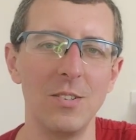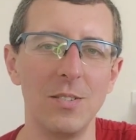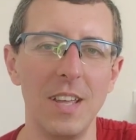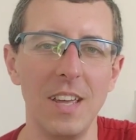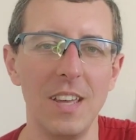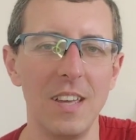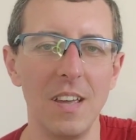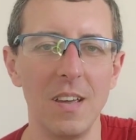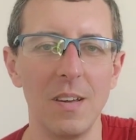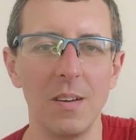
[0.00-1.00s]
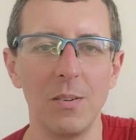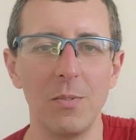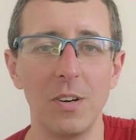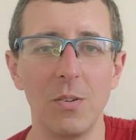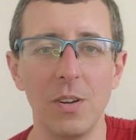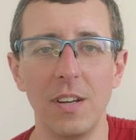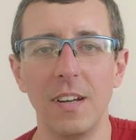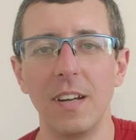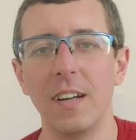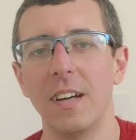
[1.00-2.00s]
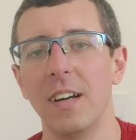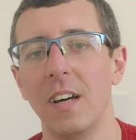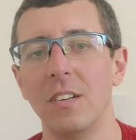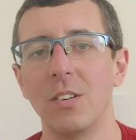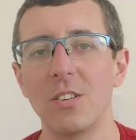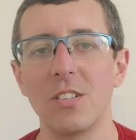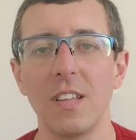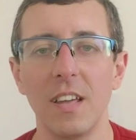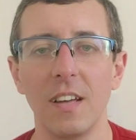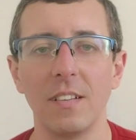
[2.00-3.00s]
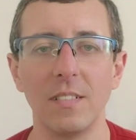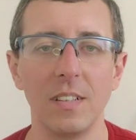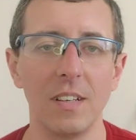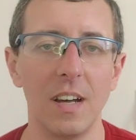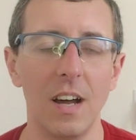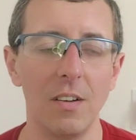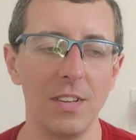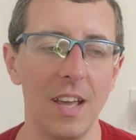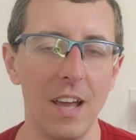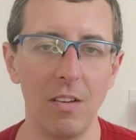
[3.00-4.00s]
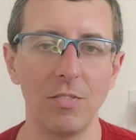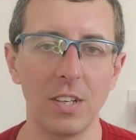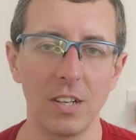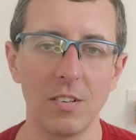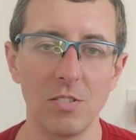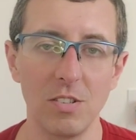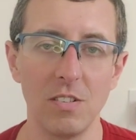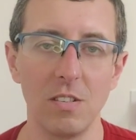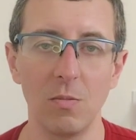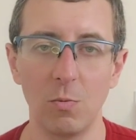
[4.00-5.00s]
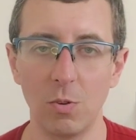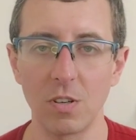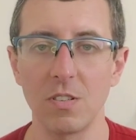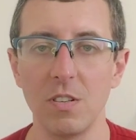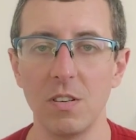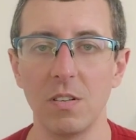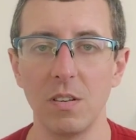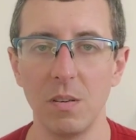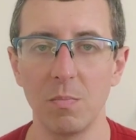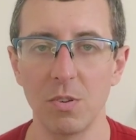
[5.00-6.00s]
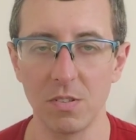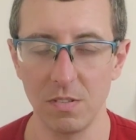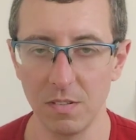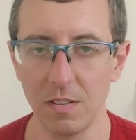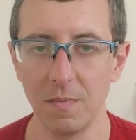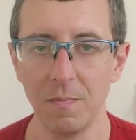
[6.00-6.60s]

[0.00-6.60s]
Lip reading: Today, we're gonna understand how the healthcare system works here in Brazil.